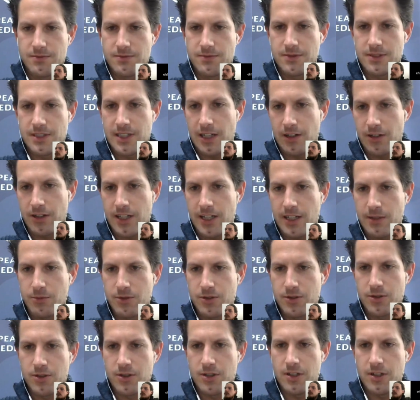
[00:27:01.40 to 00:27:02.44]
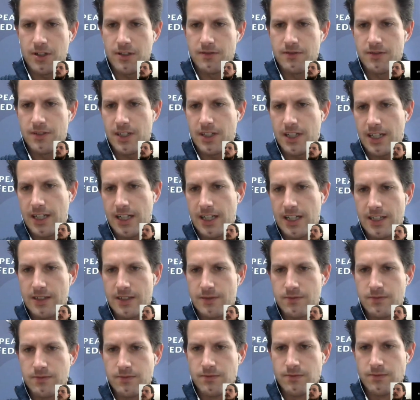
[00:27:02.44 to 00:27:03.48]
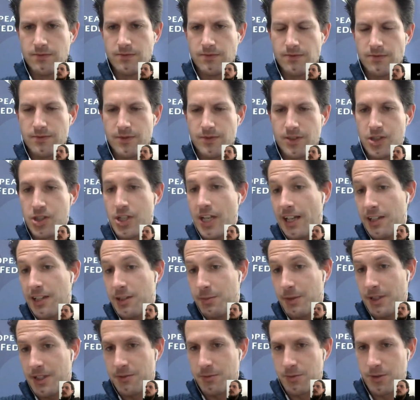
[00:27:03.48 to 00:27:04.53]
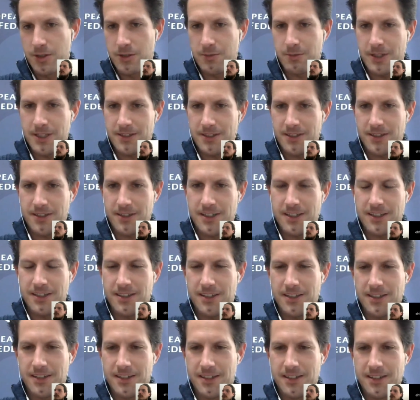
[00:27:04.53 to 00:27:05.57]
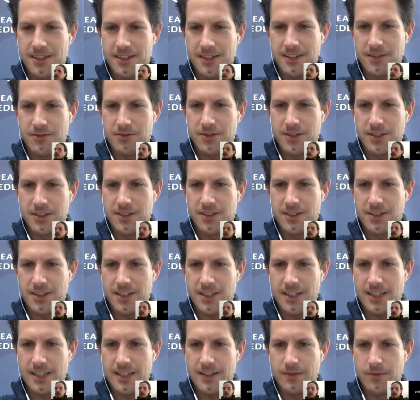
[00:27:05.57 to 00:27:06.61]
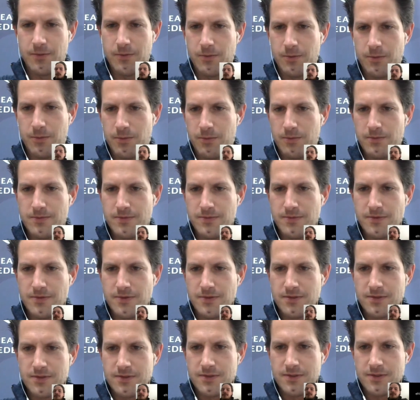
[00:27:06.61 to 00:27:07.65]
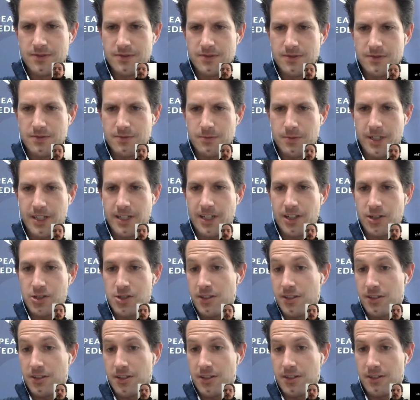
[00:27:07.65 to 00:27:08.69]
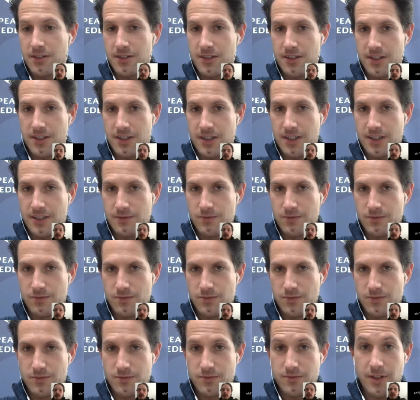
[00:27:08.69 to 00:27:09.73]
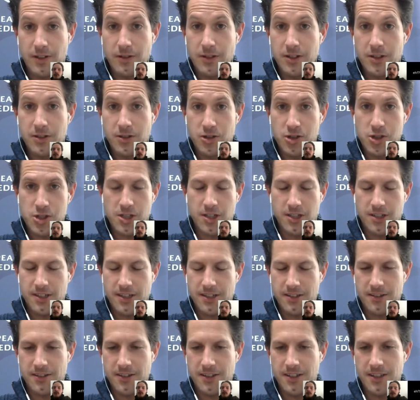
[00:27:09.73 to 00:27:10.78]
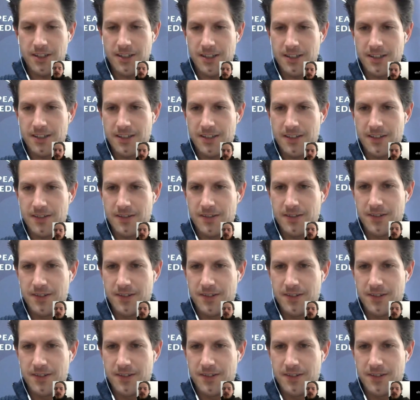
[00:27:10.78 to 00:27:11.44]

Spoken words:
Győr. She has been in Budapest. That's the difference. But now she's got a very good shot at the